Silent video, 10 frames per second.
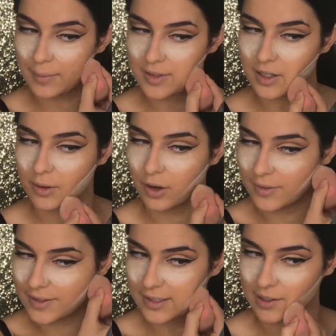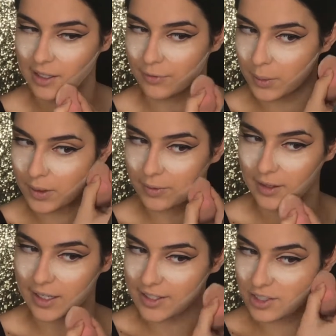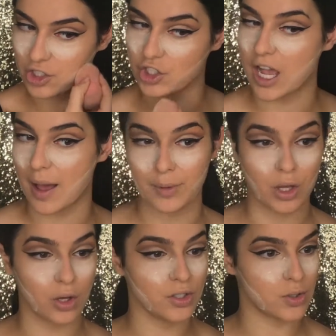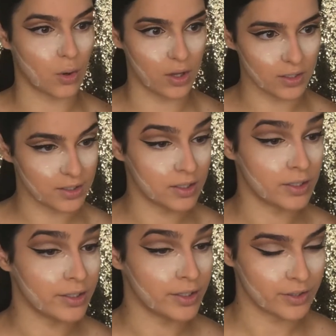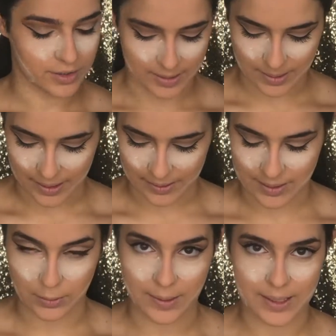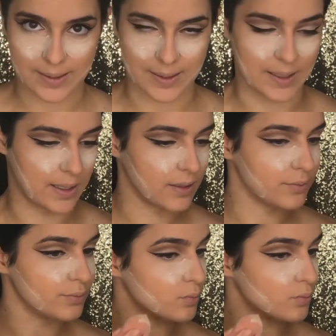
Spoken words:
So obviously if we want a really nice sharp contour, just like these wings here,